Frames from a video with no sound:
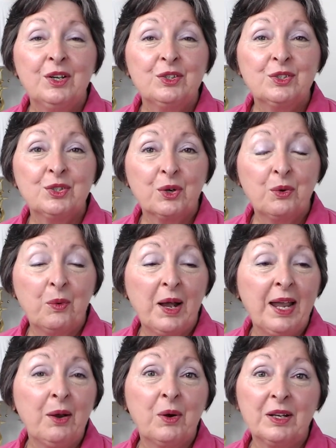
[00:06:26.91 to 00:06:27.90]
took
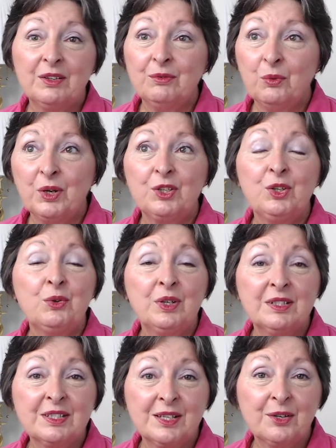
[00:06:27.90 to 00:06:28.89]
away, what you
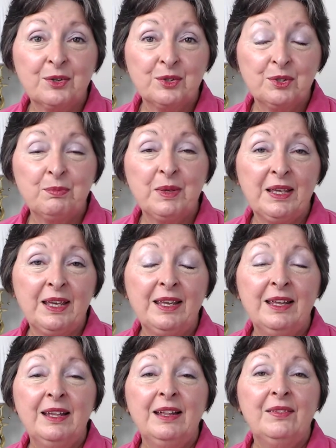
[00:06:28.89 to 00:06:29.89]
considered to be
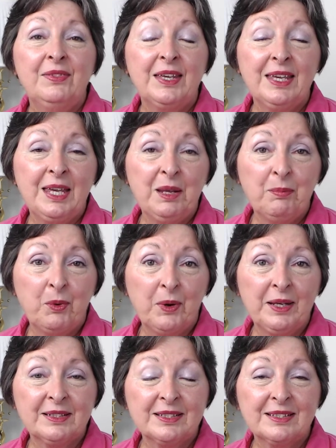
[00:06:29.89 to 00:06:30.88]
the key
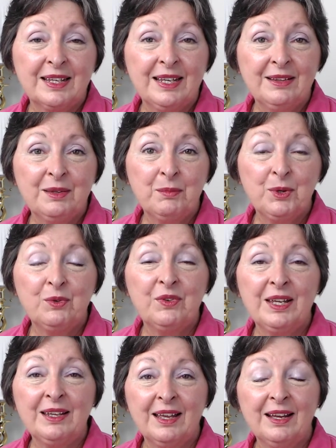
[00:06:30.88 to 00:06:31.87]
points in the
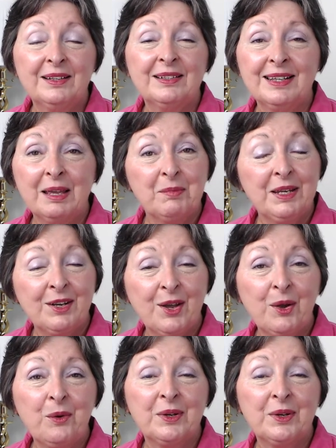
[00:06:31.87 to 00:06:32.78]
movie, and let me know.